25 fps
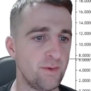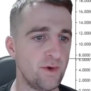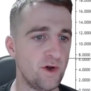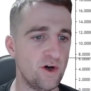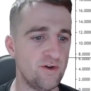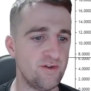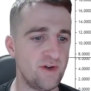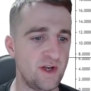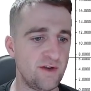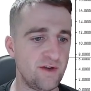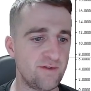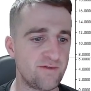
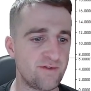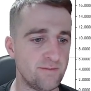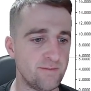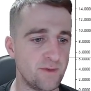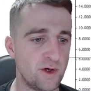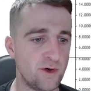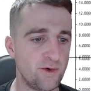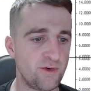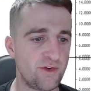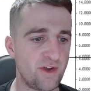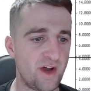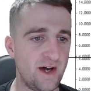already from
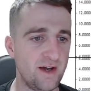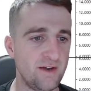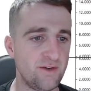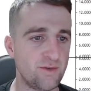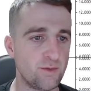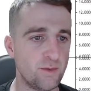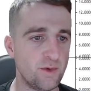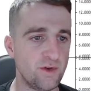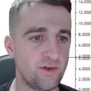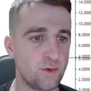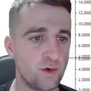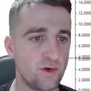those
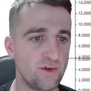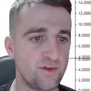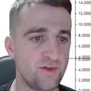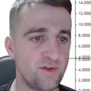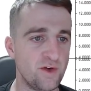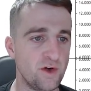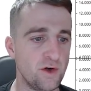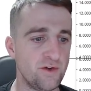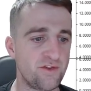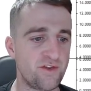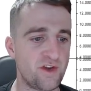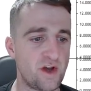highs, which was
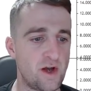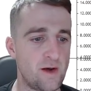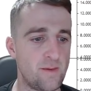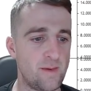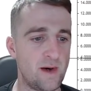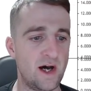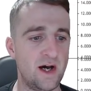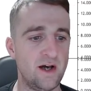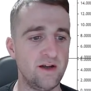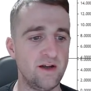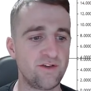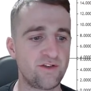the all-time
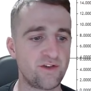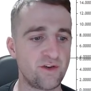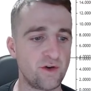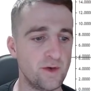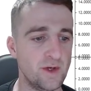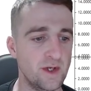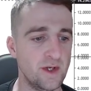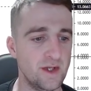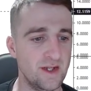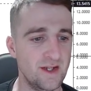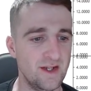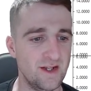highs.
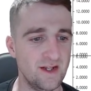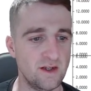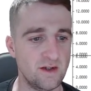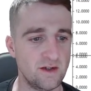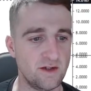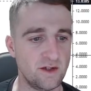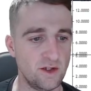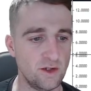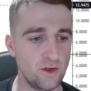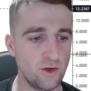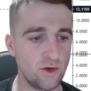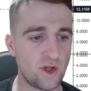So
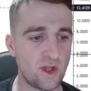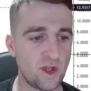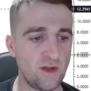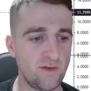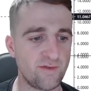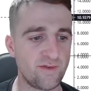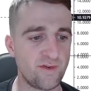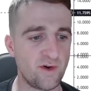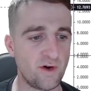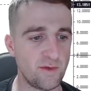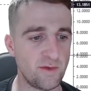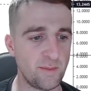you're looking
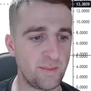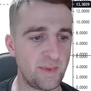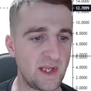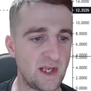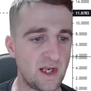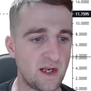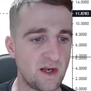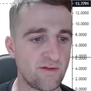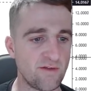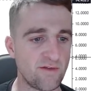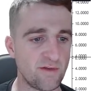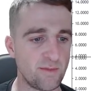for the
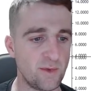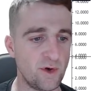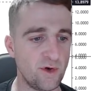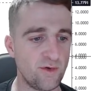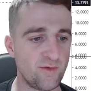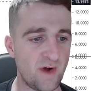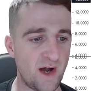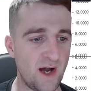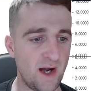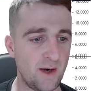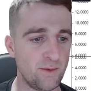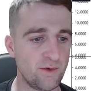beginning of a
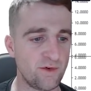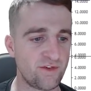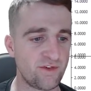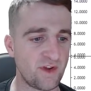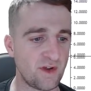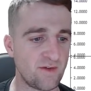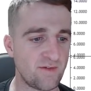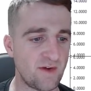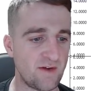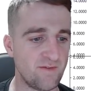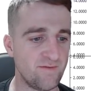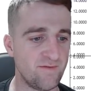move. I would
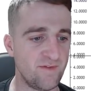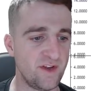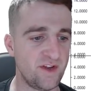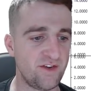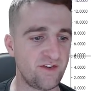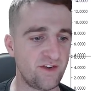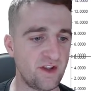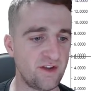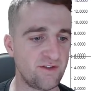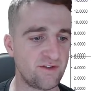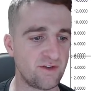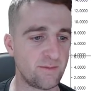say that
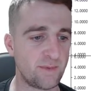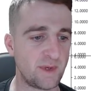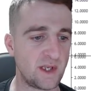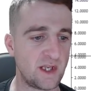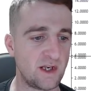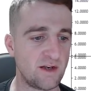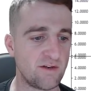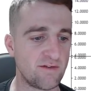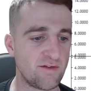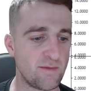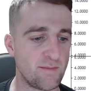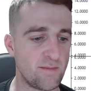this is the
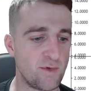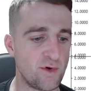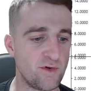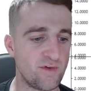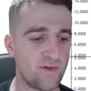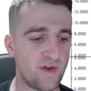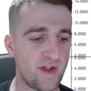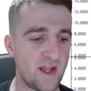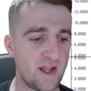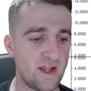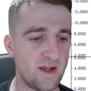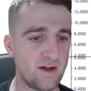beginning of a
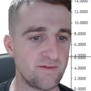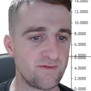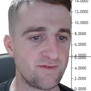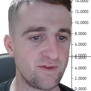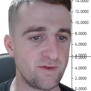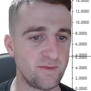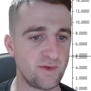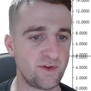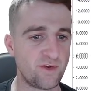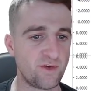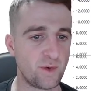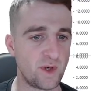move here
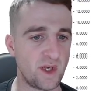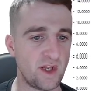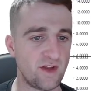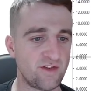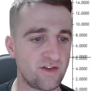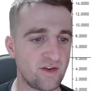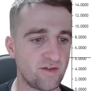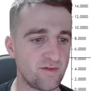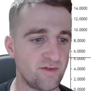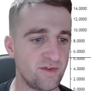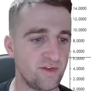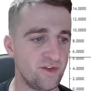from the
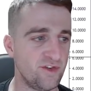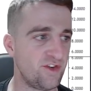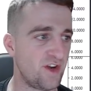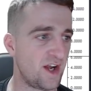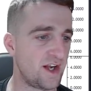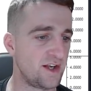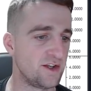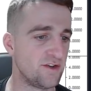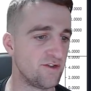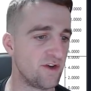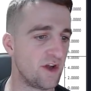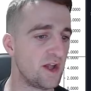27th of
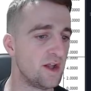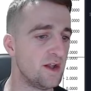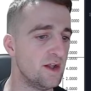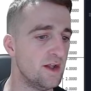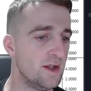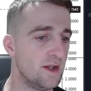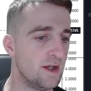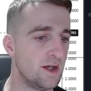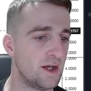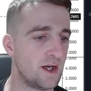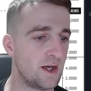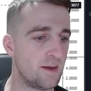January.
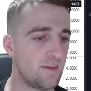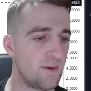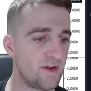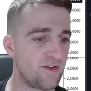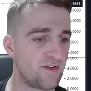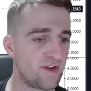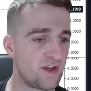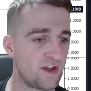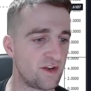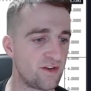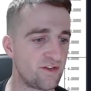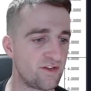
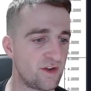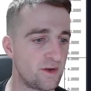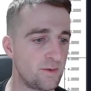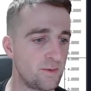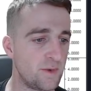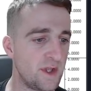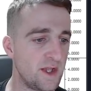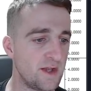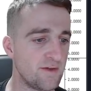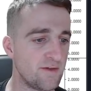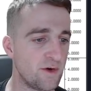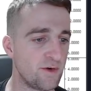As you can see,
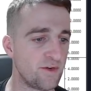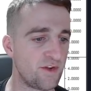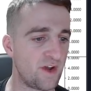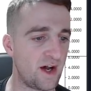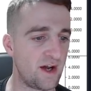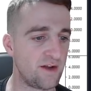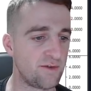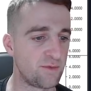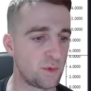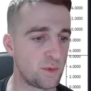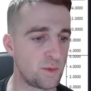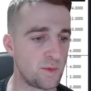we hit those
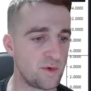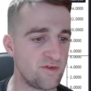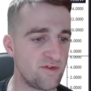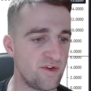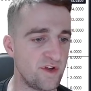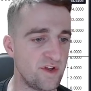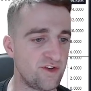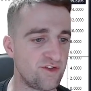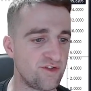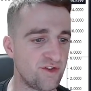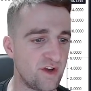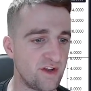highs, we
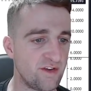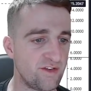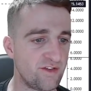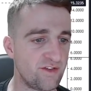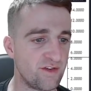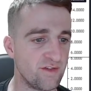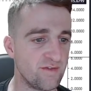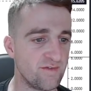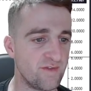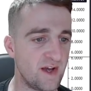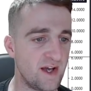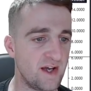retraced
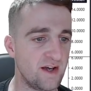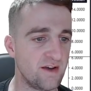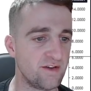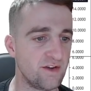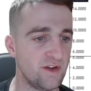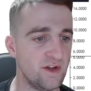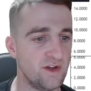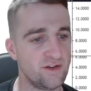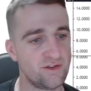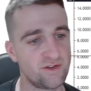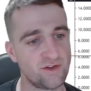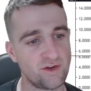to there.
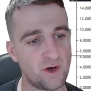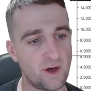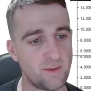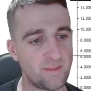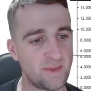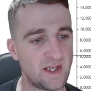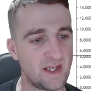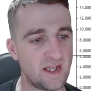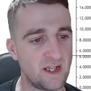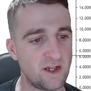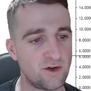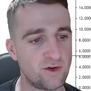So, I
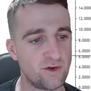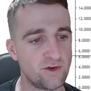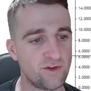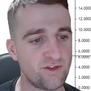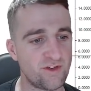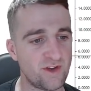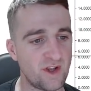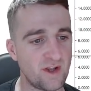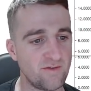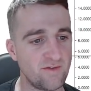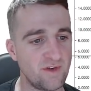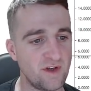mean, you could
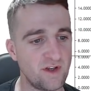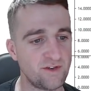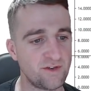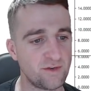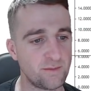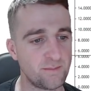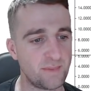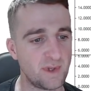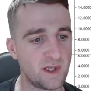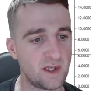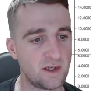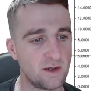say these
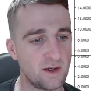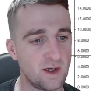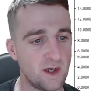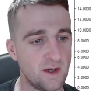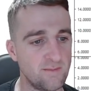are big,